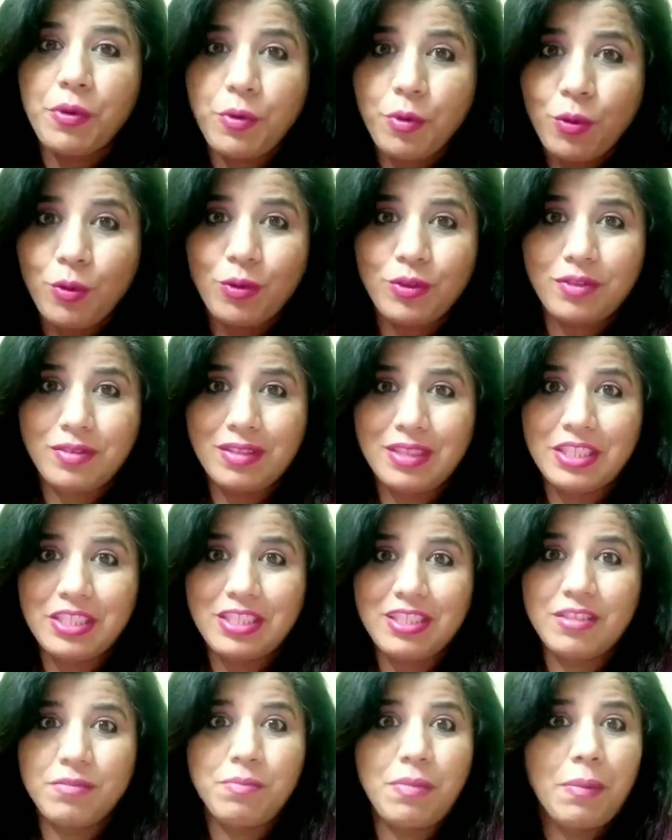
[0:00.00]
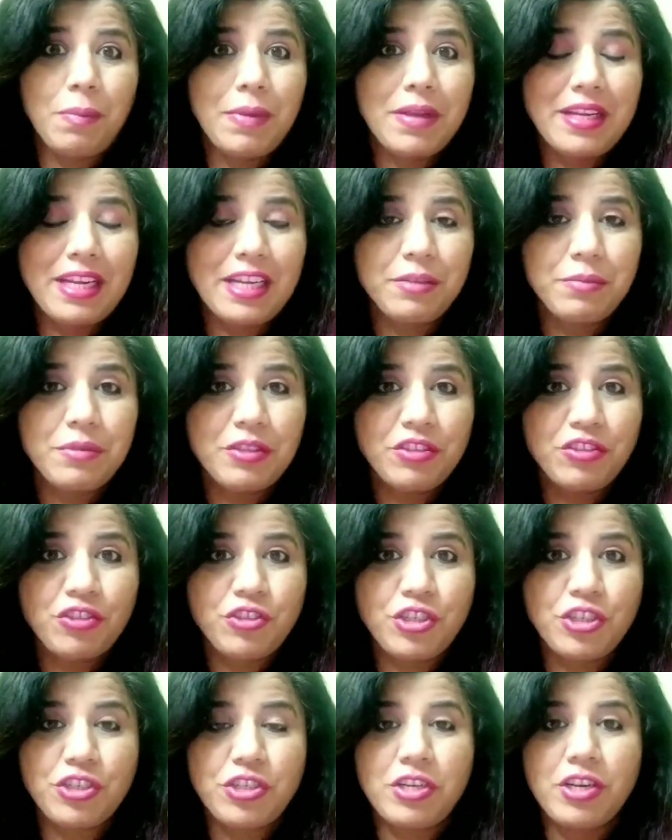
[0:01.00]
roles such as public
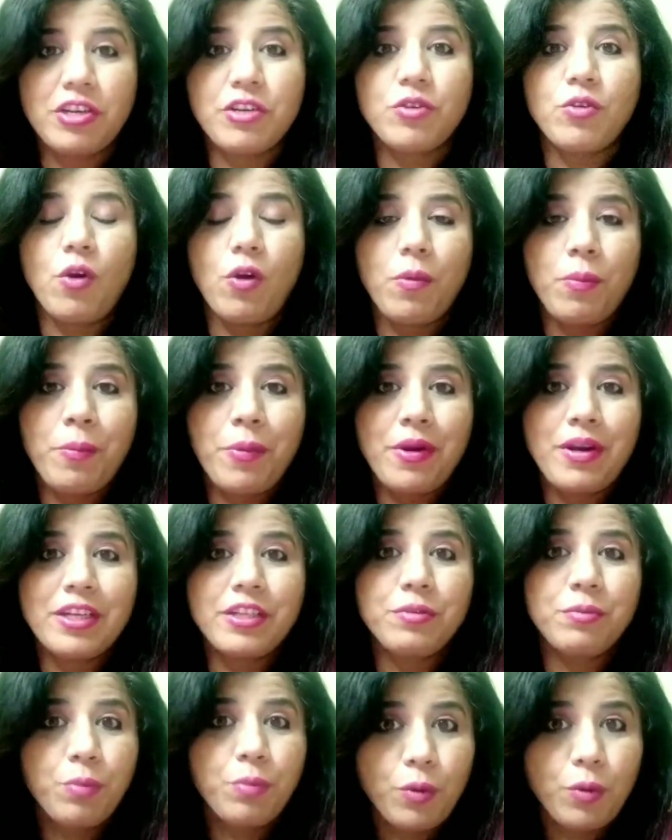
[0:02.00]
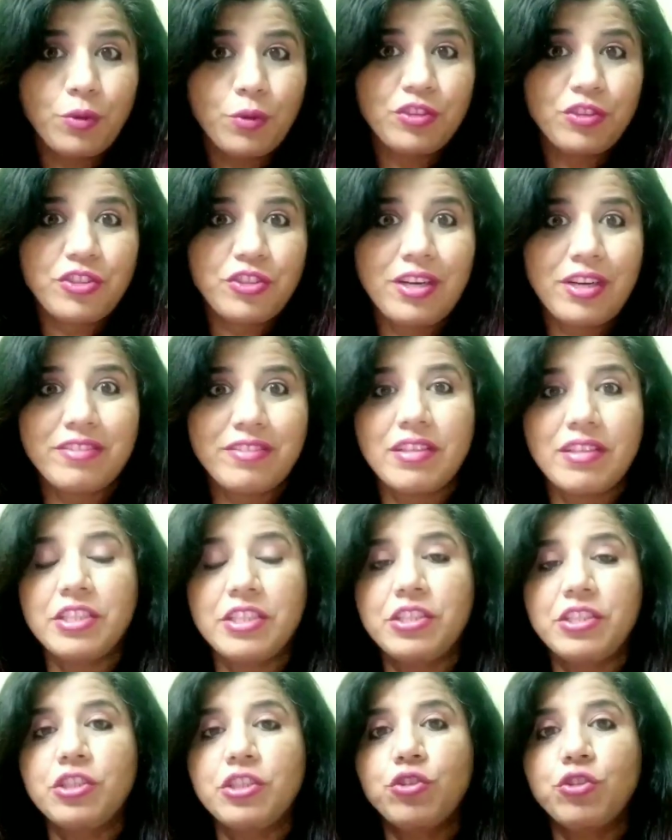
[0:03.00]
administration and corporate boards
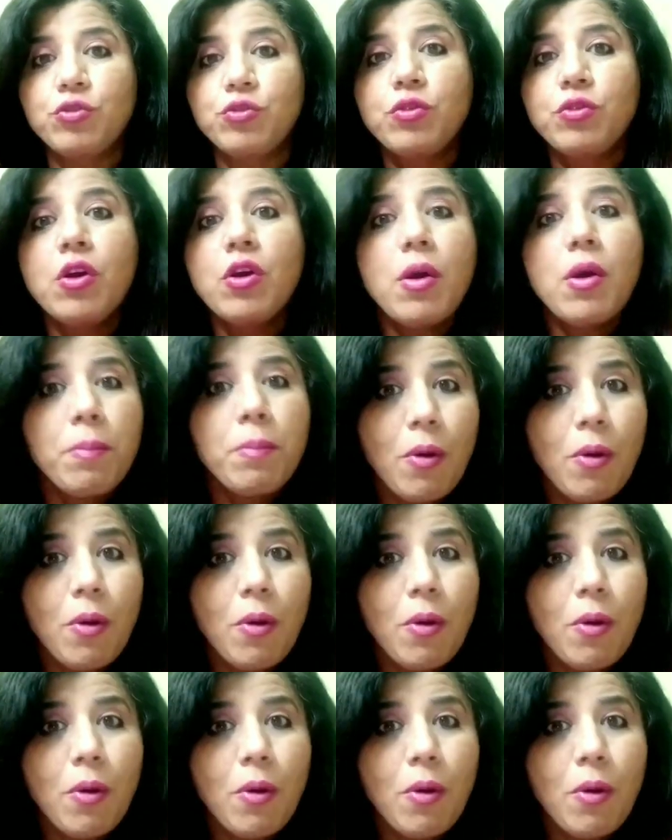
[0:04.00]
translate into